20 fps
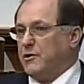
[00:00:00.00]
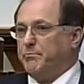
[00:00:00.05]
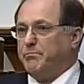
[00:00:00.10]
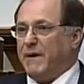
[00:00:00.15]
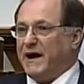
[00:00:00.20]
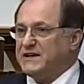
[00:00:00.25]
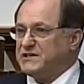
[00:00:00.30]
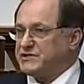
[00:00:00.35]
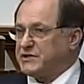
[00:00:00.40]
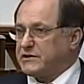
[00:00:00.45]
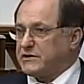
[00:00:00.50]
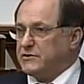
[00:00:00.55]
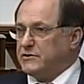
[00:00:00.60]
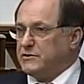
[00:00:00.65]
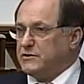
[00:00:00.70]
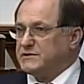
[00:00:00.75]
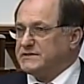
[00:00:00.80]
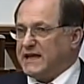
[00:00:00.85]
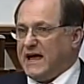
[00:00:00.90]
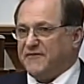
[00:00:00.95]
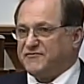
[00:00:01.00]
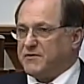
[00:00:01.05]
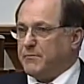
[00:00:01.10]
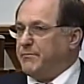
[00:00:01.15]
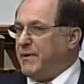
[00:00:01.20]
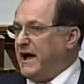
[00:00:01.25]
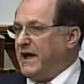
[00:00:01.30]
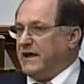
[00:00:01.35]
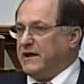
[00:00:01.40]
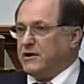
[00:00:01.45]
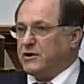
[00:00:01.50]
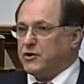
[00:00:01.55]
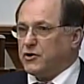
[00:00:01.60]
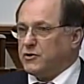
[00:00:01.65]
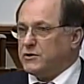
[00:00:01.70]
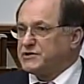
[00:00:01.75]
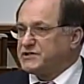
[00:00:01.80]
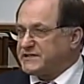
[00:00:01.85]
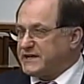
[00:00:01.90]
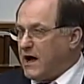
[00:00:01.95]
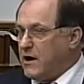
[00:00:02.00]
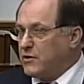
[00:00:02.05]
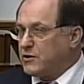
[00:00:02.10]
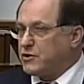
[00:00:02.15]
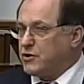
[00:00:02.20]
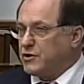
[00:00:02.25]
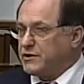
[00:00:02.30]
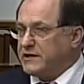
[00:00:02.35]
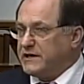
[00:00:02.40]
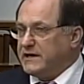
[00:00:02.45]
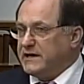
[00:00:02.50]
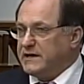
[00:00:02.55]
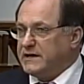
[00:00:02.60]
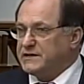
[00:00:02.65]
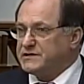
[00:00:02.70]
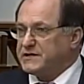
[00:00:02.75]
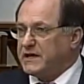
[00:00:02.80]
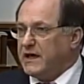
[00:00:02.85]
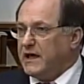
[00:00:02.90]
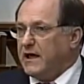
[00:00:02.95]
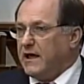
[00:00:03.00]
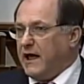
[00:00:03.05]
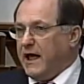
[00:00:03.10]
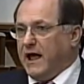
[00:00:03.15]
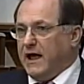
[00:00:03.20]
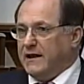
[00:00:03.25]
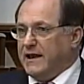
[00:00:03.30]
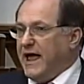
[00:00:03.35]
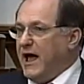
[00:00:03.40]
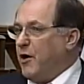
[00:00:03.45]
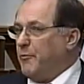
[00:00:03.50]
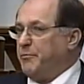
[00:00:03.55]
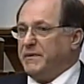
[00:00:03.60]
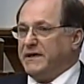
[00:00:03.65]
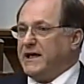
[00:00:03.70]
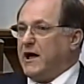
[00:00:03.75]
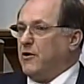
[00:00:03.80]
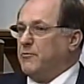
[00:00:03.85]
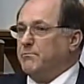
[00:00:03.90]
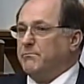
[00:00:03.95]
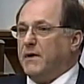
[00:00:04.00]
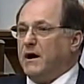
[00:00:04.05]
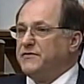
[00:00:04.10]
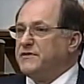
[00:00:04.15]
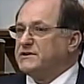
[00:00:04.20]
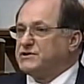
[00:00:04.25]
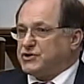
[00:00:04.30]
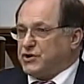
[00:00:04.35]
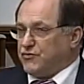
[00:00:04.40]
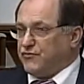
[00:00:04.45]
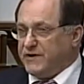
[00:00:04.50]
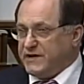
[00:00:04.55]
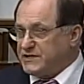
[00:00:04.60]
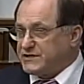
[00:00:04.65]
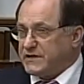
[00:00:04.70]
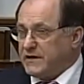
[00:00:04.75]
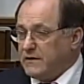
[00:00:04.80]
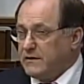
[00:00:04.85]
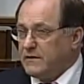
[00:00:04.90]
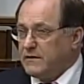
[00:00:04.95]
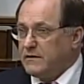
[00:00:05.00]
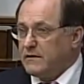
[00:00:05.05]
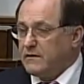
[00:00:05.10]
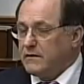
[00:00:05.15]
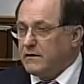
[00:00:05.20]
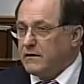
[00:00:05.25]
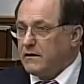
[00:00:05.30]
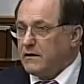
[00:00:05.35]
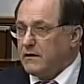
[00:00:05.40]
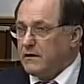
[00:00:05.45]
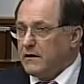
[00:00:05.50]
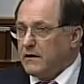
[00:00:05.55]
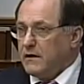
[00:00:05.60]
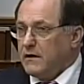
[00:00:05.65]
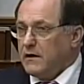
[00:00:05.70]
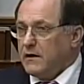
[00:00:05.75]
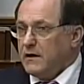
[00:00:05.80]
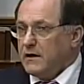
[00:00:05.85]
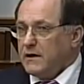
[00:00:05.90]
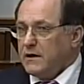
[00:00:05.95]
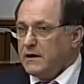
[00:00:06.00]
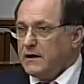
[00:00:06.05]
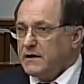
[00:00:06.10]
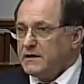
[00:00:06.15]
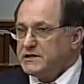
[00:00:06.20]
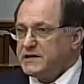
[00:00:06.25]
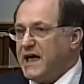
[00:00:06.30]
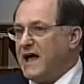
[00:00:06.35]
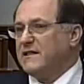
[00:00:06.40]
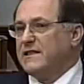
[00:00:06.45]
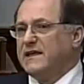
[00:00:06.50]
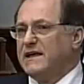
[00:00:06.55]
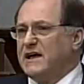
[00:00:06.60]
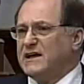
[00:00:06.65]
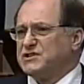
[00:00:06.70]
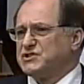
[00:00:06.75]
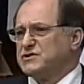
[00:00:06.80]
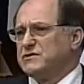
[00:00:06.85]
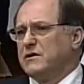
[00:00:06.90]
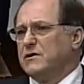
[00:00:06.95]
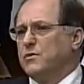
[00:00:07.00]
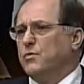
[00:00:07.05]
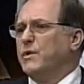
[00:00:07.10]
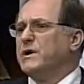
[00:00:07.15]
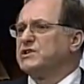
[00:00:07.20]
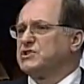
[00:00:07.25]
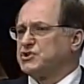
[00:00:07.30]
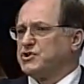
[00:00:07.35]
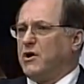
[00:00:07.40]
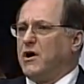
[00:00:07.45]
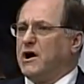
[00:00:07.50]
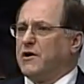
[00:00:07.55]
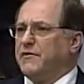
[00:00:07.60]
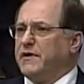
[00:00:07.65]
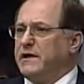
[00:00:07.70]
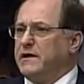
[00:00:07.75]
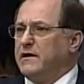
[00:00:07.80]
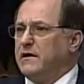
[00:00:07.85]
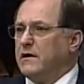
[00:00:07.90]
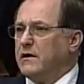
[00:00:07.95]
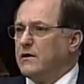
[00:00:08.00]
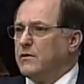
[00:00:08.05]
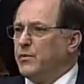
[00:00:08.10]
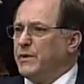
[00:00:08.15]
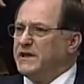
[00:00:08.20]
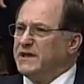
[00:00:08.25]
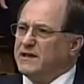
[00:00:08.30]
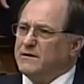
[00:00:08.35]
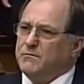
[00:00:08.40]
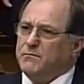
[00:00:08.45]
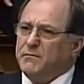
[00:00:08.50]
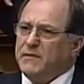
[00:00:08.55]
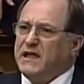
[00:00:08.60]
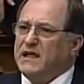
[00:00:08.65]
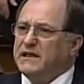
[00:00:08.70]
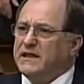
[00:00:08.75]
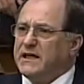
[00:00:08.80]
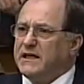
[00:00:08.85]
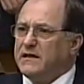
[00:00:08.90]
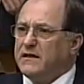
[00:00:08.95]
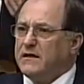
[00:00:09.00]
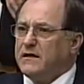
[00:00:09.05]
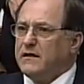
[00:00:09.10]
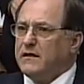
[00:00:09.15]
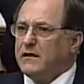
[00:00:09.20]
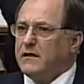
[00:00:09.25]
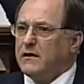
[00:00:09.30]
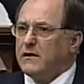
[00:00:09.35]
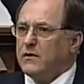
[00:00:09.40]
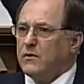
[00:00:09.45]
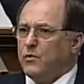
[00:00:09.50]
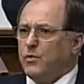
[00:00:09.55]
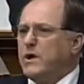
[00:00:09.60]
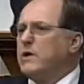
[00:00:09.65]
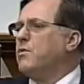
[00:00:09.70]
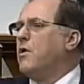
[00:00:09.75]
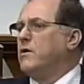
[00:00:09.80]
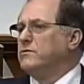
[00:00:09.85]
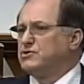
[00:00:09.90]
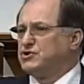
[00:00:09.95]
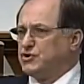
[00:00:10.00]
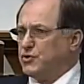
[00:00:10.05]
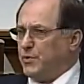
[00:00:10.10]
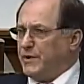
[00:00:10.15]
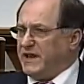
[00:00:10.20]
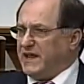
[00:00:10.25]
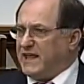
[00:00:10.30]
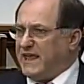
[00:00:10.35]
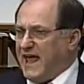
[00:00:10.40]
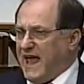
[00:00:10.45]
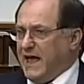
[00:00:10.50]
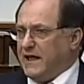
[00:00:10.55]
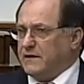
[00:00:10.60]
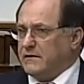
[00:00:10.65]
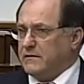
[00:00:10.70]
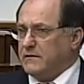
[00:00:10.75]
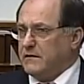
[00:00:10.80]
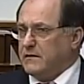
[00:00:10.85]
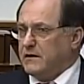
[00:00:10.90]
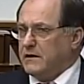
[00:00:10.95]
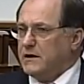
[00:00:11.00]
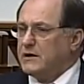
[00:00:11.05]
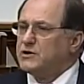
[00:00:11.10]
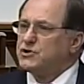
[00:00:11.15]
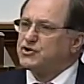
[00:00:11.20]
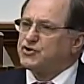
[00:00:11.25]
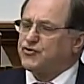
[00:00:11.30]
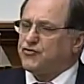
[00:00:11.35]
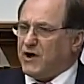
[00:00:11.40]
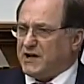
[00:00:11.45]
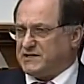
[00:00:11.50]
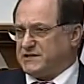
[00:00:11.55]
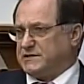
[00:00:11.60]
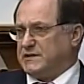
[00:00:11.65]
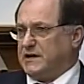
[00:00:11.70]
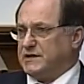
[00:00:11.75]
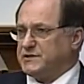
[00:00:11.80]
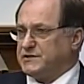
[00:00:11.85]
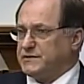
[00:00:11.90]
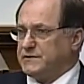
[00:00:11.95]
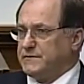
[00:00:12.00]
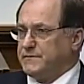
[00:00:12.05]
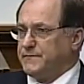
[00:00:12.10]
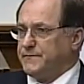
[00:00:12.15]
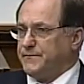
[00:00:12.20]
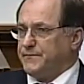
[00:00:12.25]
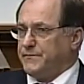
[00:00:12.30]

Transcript: your bicycles after buying Girl Scout cookies and helping out Mother Teresa, telling us we're sorry, we didn't mean it, we won't do it again. Trust us.